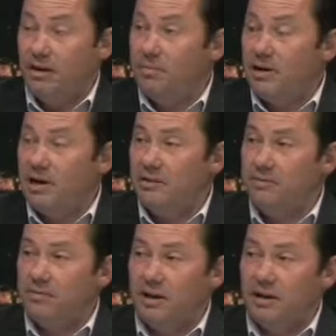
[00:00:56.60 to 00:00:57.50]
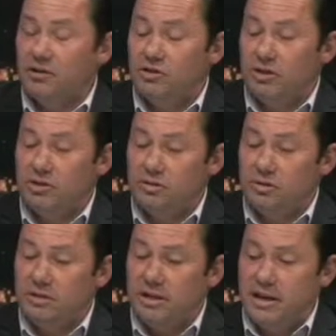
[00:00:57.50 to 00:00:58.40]
on behalf of that
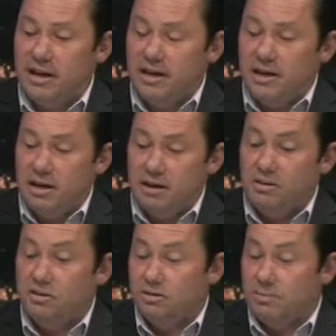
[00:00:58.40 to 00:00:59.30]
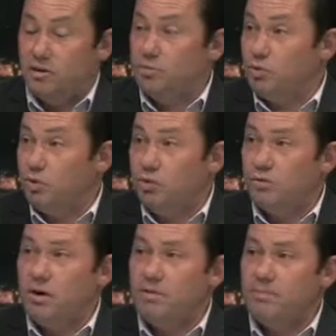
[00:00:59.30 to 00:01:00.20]
constituency. This is a much broader
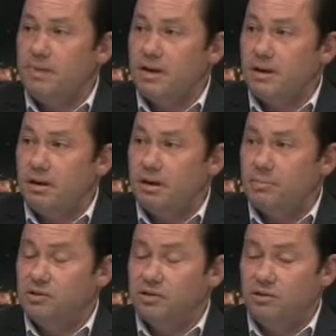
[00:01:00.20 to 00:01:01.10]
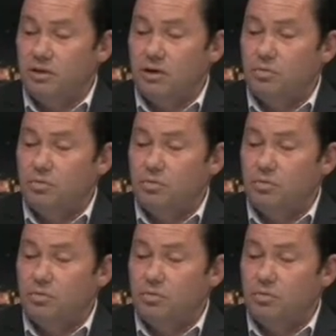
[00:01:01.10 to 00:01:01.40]
role and encompasses a lot